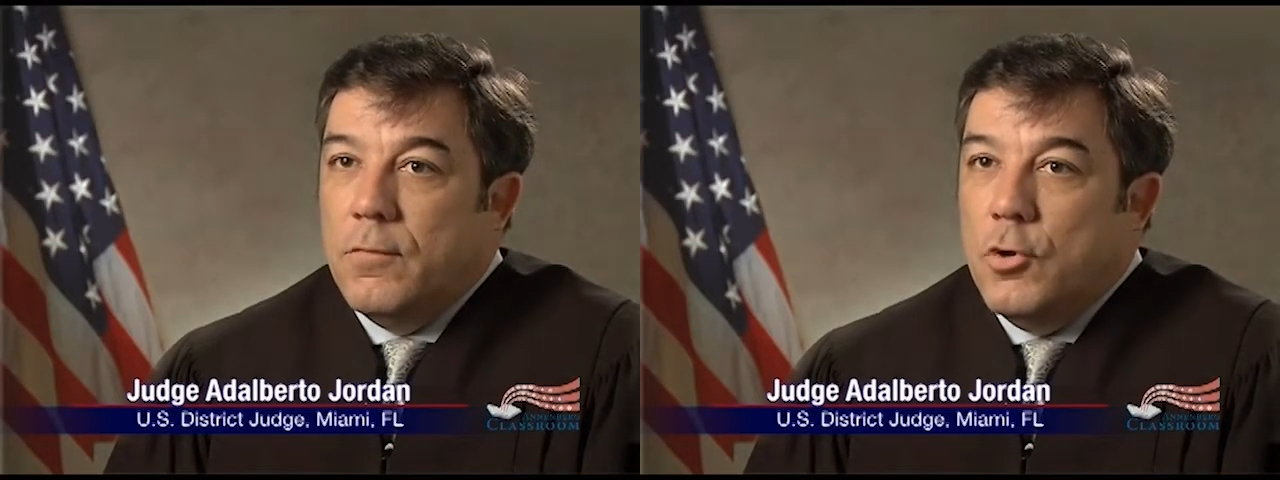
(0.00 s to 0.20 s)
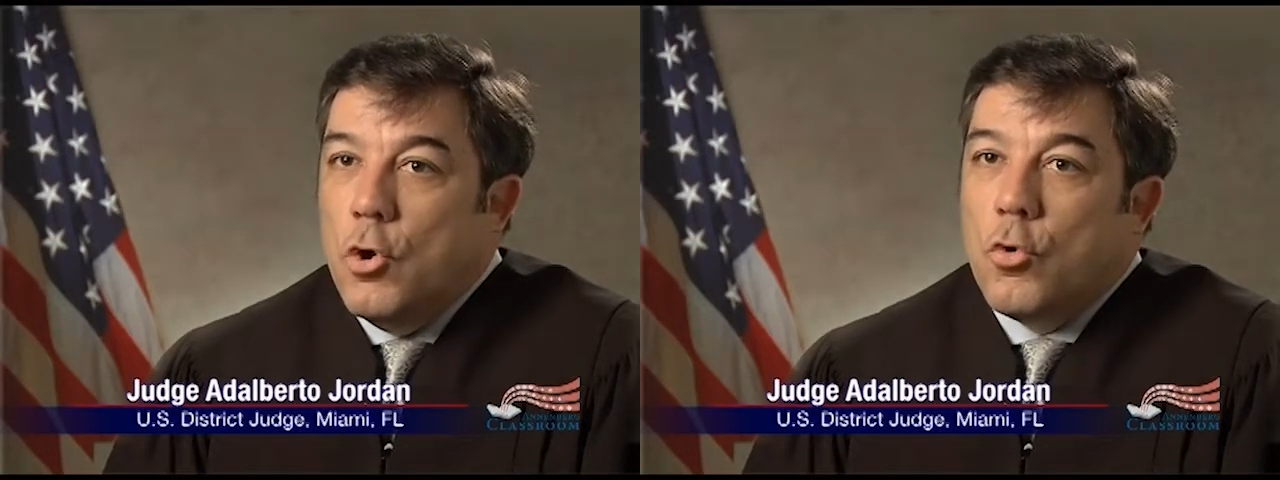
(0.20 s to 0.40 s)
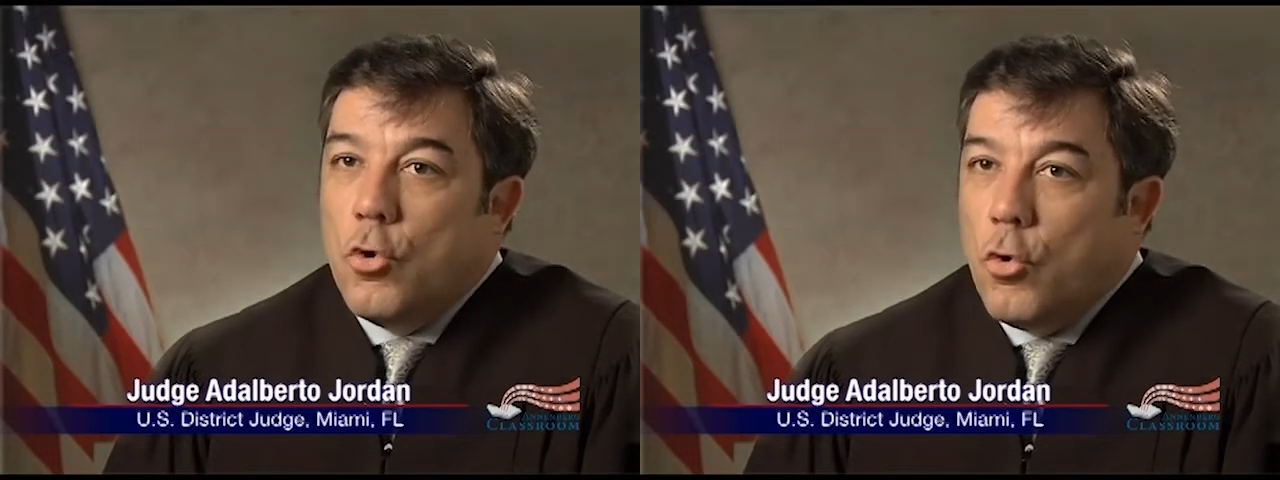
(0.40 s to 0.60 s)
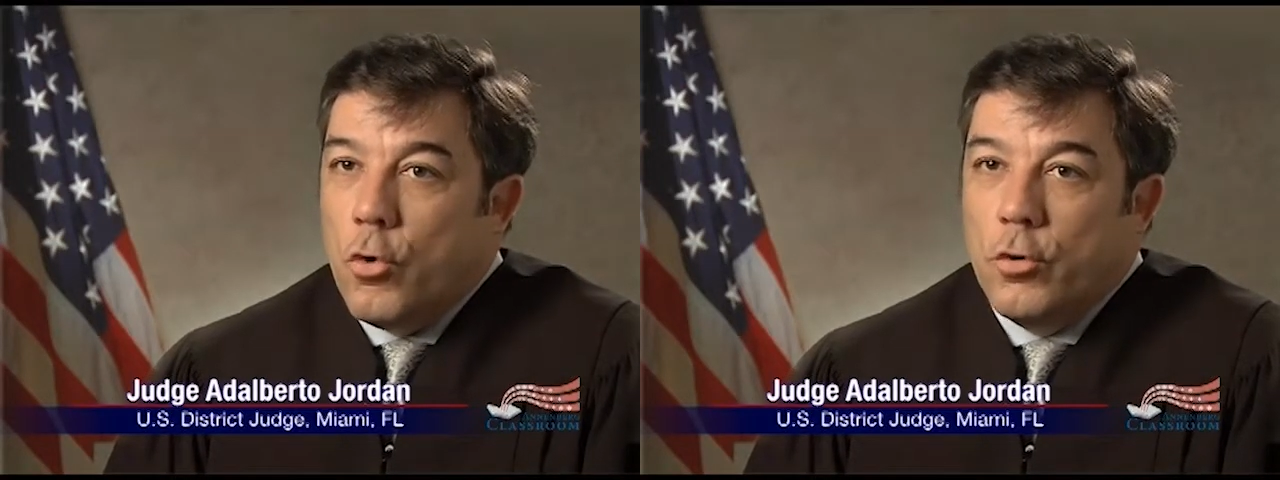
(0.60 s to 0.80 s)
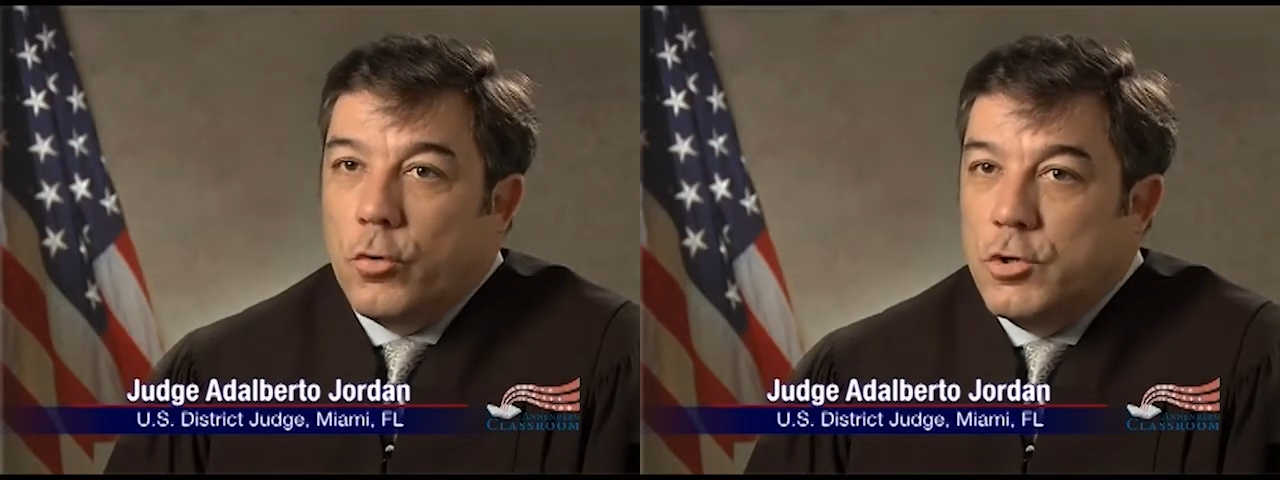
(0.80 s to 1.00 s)
no
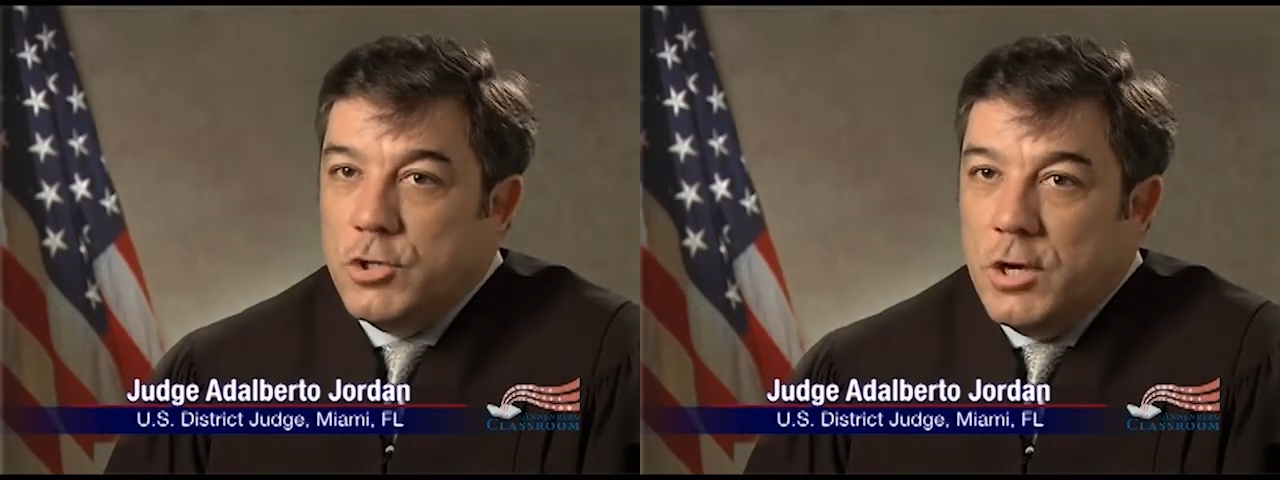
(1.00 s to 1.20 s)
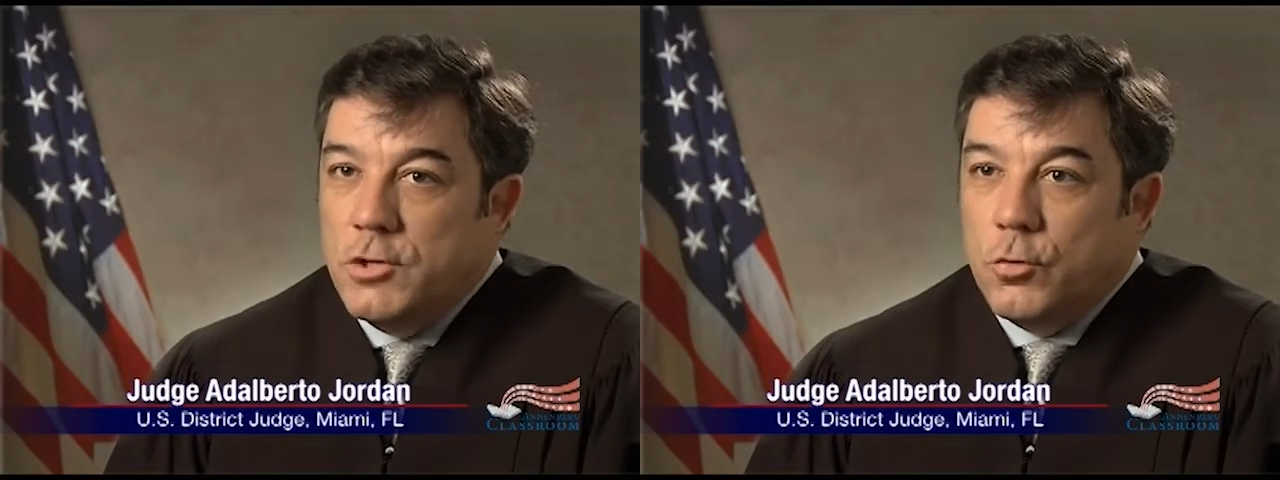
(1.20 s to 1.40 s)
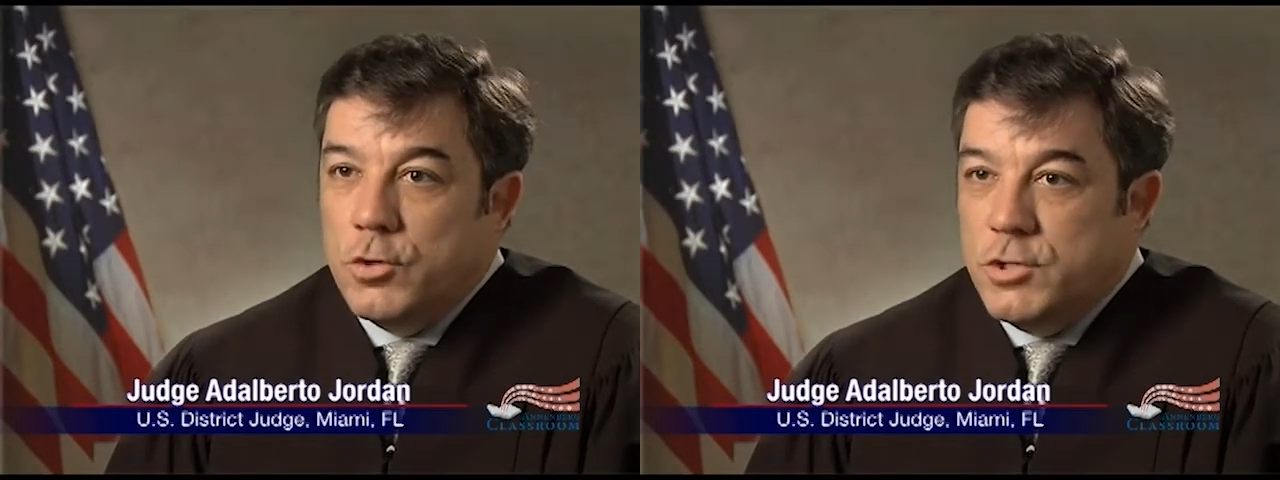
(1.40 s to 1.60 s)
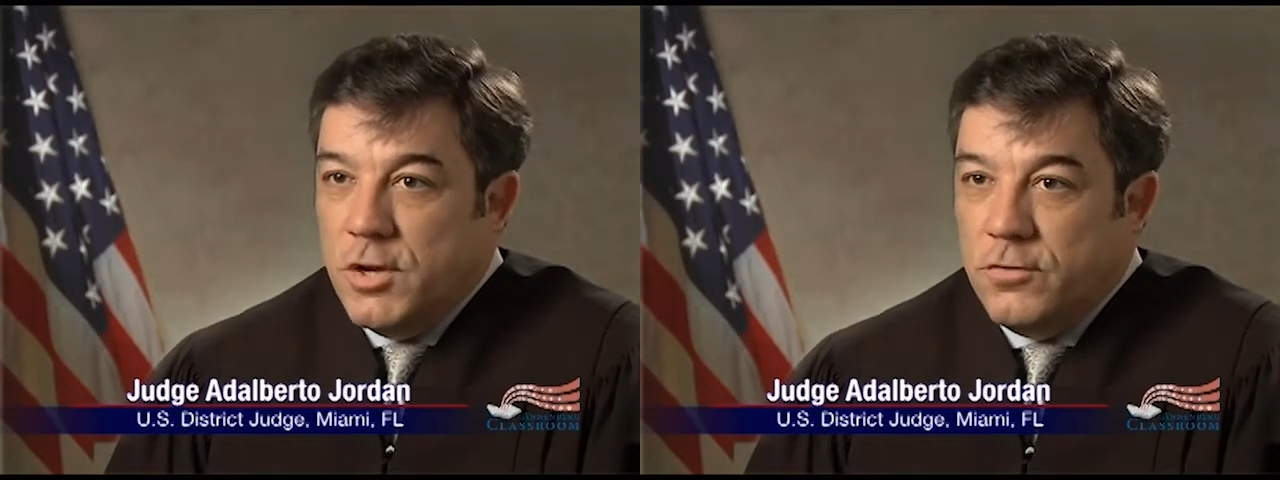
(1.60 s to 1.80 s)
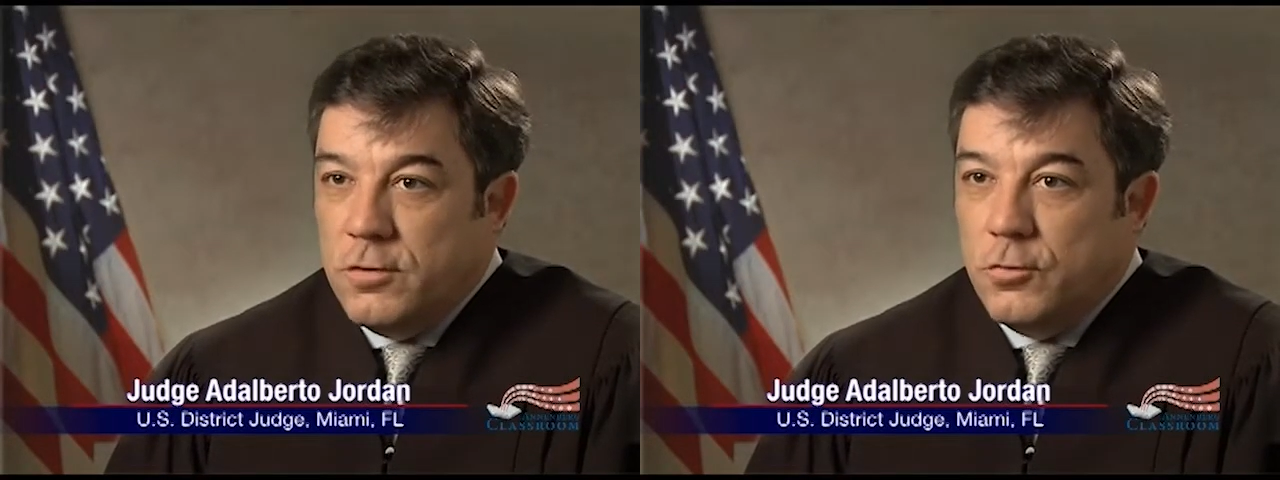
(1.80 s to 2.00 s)
court or judge or
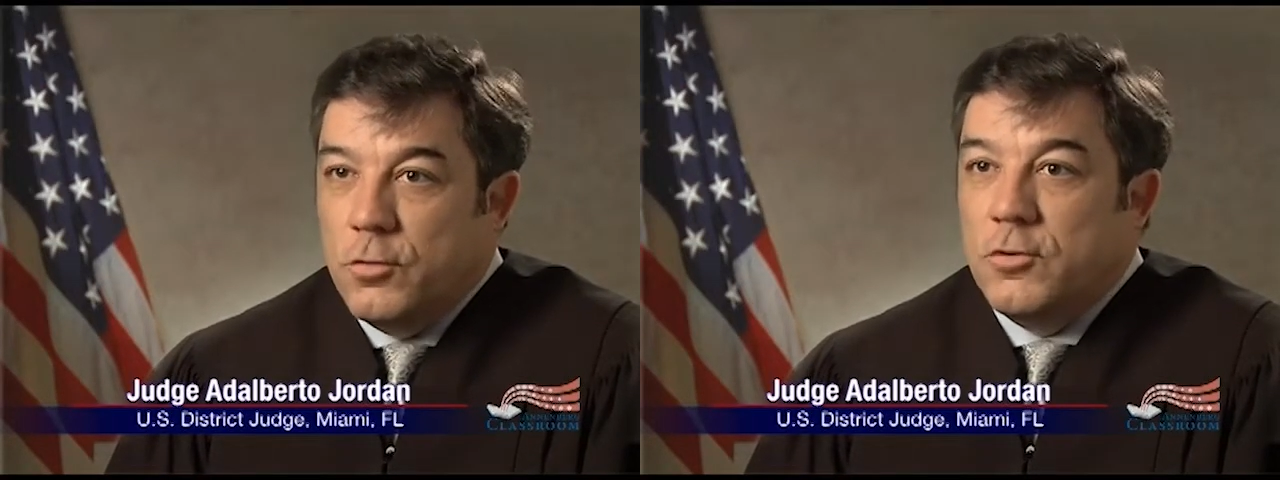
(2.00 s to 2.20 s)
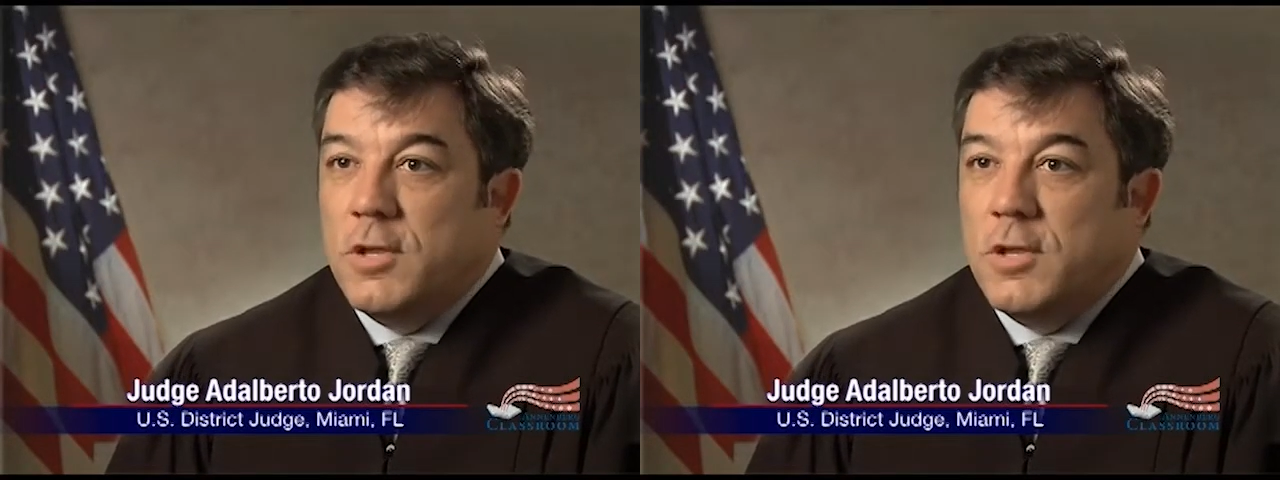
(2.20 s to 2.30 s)
justice was